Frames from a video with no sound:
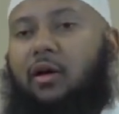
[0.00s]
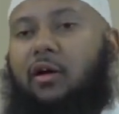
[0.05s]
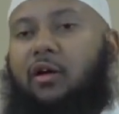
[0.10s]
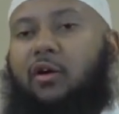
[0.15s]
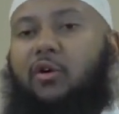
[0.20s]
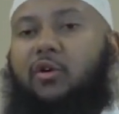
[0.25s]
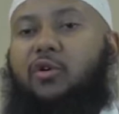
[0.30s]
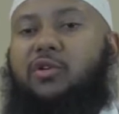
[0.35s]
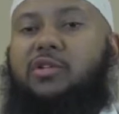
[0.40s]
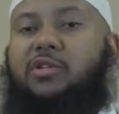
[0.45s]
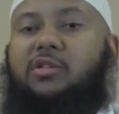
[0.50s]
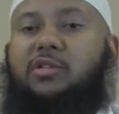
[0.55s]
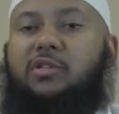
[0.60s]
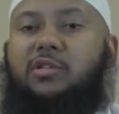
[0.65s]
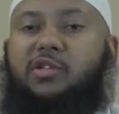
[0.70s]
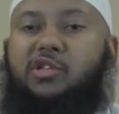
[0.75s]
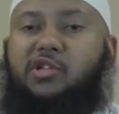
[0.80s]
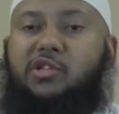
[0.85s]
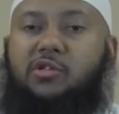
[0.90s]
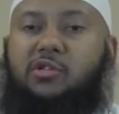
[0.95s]

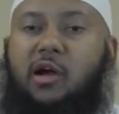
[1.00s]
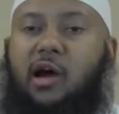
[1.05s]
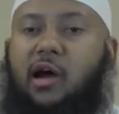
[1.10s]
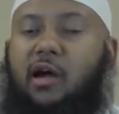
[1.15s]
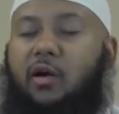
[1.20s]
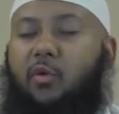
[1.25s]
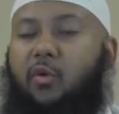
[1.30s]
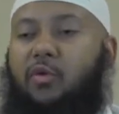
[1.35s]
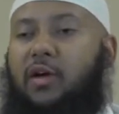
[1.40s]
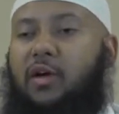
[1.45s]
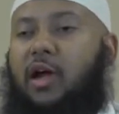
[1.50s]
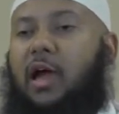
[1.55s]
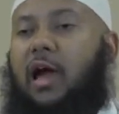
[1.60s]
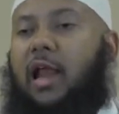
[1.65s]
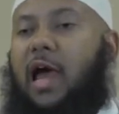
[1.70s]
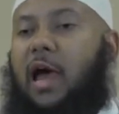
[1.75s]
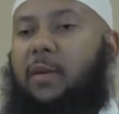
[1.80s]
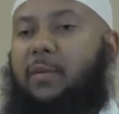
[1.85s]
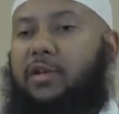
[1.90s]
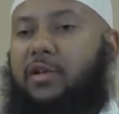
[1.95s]
who's struck with a
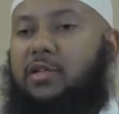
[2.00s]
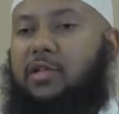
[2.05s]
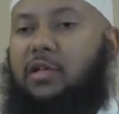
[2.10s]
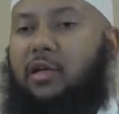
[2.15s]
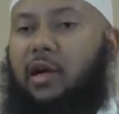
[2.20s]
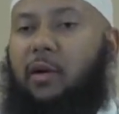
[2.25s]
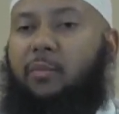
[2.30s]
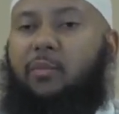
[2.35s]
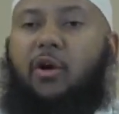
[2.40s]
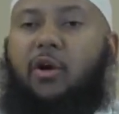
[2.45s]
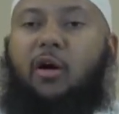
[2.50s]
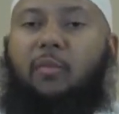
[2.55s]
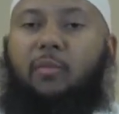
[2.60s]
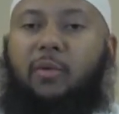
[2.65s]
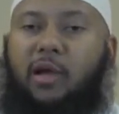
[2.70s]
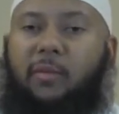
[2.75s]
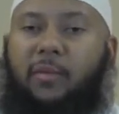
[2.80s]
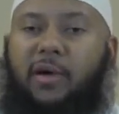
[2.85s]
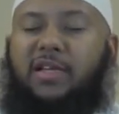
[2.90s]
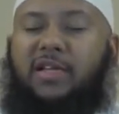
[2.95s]
calamity, a
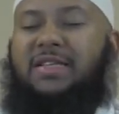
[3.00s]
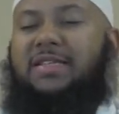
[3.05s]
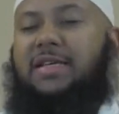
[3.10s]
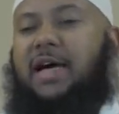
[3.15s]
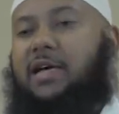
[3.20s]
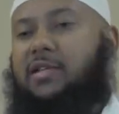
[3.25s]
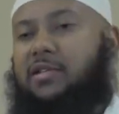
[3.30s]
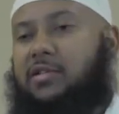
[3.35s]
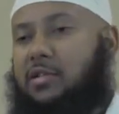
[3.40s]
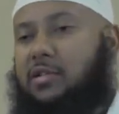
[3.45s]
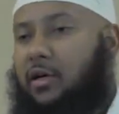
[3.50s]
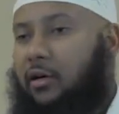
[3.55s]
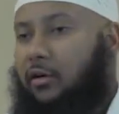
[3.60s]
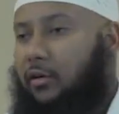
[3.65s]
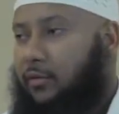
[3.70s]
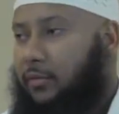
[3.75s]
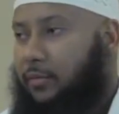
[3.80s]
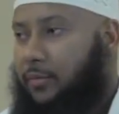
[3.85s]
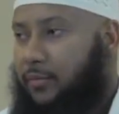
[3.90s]
problem, a disaster.